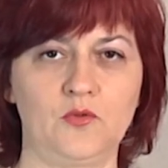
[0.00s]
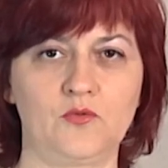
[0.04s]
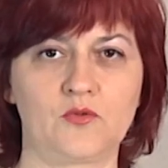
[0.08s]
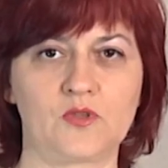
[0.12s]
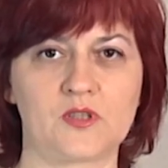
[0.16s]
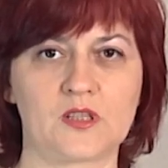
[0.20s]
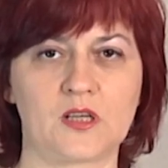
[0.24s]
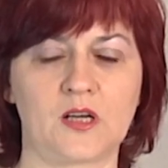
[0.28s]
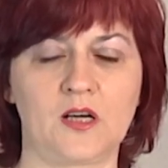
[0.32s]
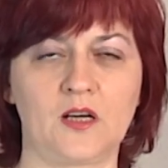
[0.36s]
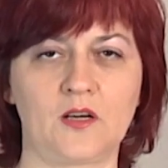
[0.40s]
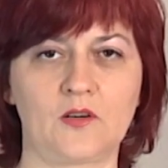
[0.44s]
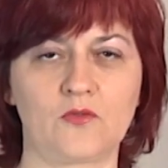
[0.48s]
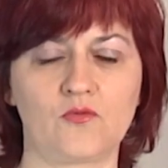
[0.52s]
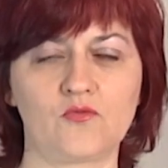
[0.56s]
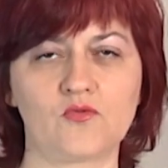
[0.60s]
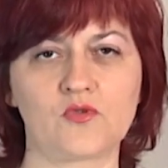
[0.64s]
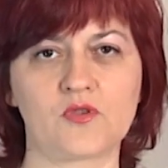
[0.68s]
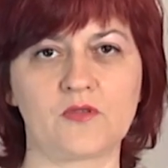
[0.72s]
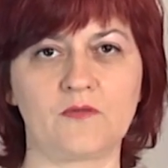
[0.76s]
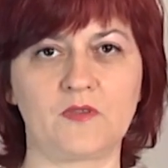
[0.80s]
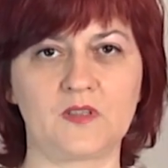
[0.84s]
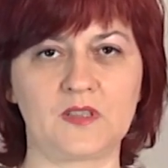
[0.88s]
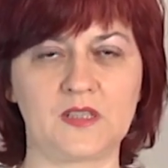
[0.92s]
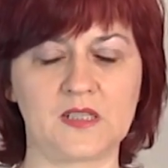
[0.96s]
This
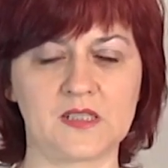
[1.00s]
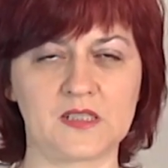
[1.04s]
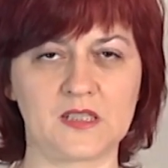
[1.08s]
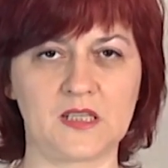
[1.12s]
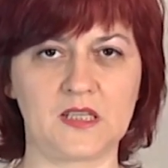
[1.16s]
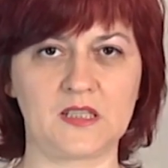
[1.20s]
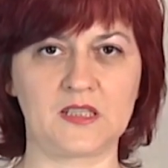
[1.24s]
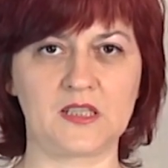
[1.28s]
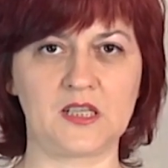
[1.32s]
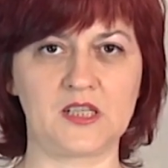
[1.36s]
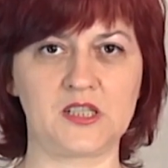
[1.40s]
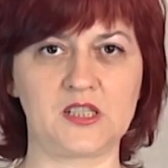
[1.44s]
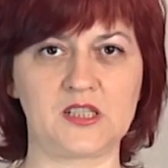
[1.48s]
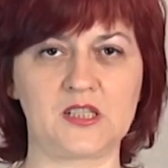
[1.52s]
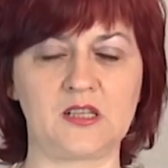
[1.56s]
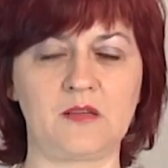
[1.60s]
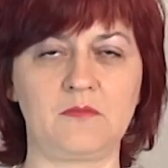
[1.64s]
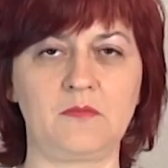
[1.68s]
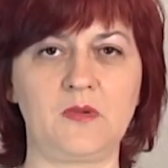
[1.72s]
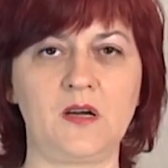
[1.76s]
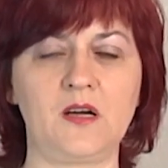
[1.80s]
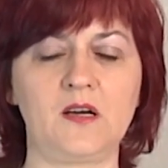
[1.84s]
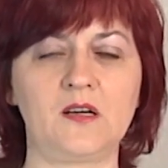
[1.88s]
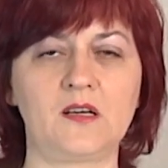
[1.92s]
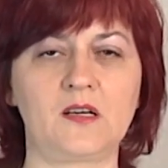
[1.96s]
model made of cotton
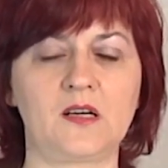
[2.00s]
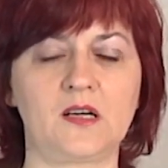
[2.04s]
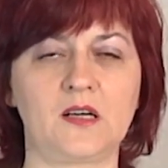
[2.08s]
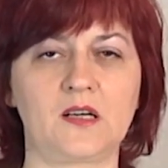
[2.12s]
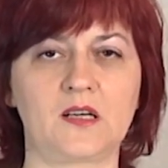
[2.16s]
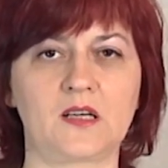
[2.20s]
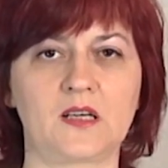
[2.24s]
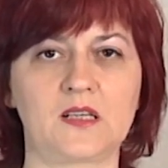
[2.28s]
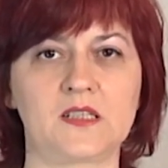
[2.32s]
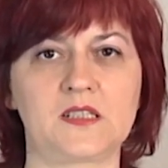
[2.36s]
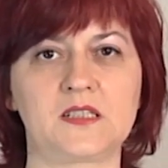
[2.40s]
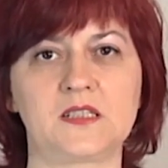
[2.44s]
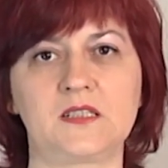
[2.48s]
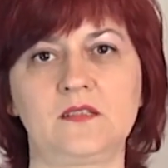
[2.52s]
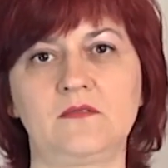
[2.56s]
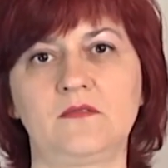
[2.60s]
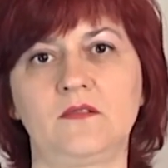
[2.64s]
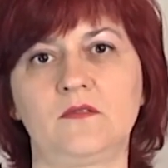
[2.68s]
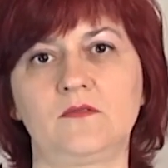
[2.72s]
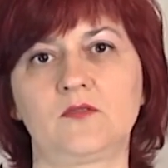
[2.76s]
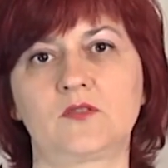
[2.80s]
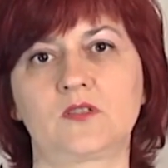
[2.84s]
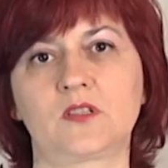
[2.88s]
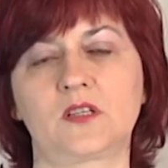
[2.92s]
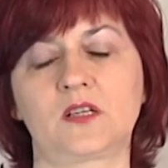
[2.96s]
yarn
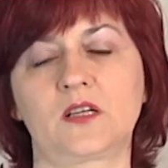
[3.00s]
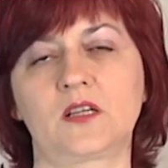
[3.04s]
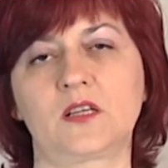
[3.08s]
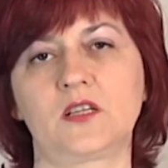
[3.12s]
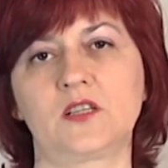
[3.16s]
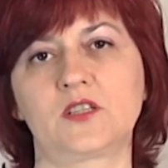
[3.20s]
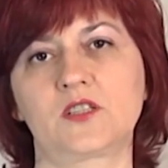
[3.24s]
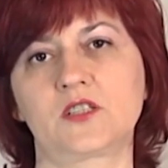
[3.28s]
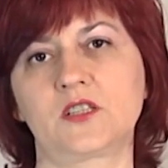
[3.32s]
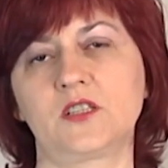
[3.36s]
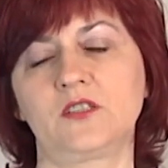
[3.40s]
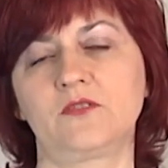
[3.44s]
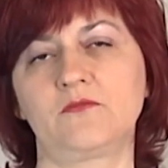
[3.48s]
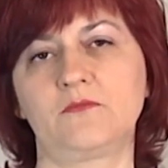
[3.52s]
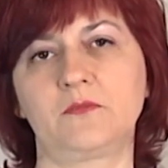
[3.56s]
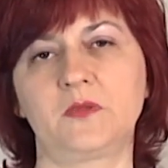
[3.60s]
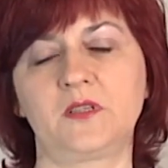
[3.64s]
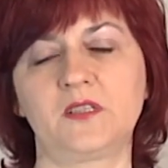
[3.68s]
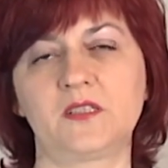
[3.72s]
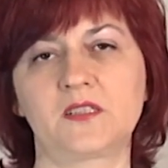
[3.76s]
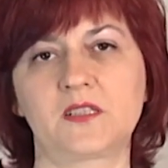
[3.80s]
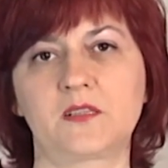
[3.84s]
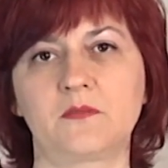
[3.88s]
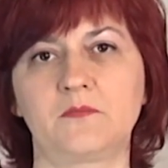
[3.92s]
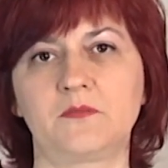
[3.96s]
using simple
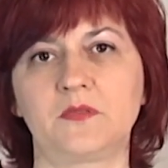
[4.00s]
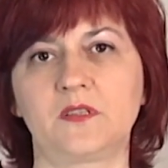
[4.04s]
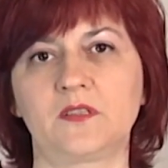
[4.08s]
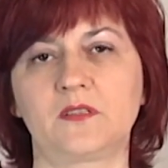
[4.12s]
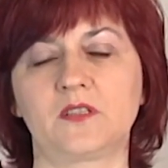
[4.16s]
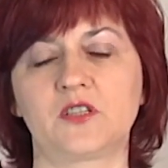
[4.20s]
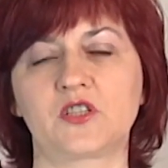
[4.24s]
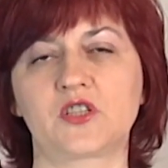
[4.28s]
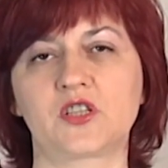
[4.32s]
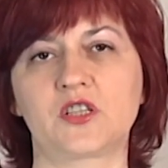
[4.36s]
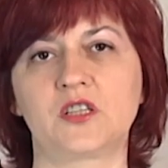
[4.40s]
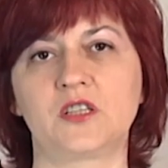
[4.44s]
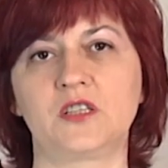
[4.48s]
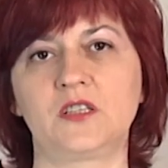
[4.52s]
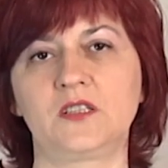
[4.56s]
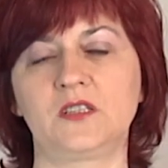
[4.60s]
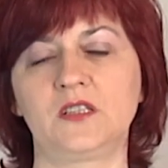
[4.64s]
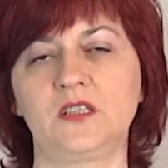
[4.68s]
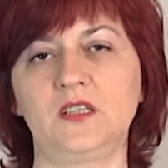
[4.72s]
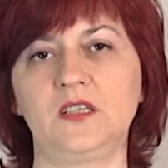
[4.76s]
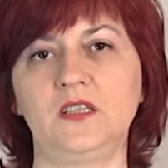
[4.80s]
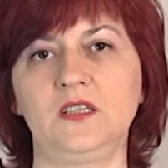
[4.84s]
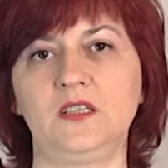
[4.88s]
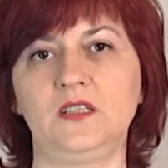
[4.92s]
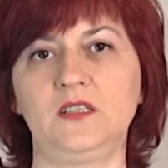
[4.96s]
pattern,
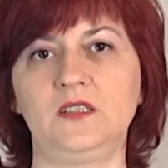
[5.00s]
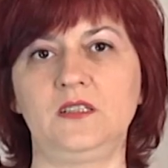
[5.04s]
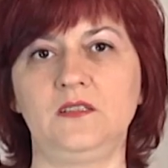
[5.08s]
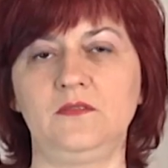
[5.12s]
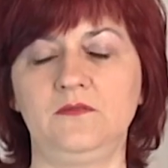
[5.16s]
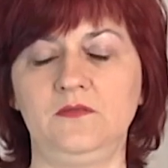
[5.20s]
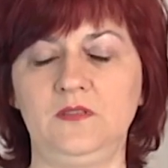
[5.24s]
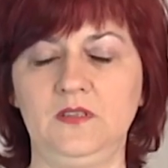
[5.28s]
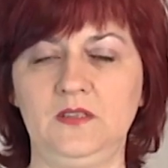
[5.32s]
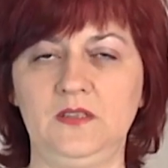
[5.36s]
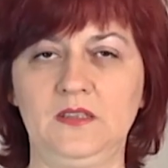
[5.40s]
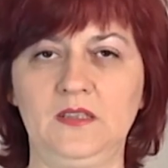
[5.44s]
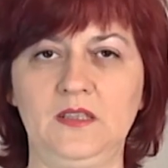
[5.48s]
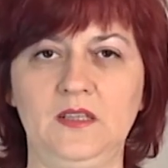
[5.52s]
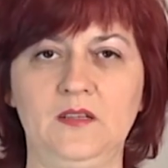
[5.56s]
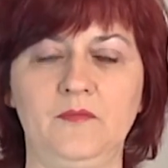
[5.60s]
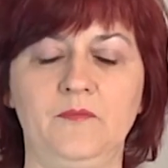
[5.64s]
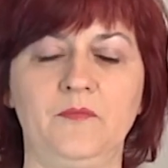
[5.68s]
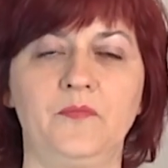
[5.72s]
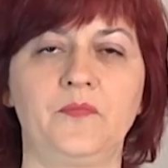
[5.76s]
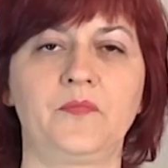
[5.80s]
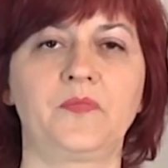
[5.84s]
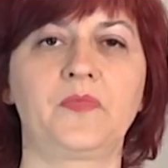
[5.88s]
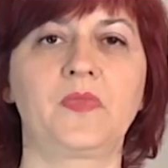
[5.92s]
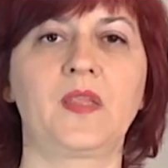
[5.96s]
made in Bruges lace
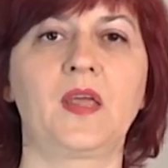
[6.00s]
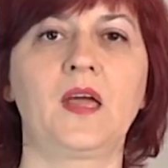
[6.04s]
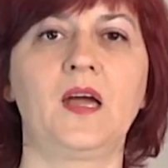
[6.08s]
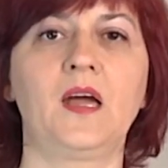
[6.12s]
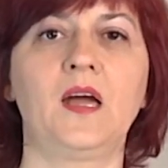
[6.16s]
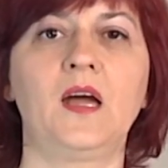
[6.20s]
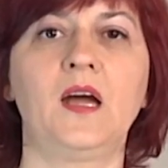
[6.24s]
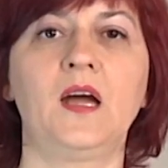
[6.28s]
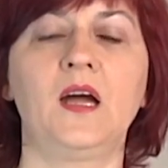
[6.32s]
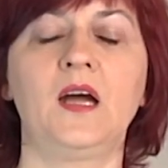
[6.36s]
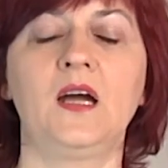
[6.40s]
technique.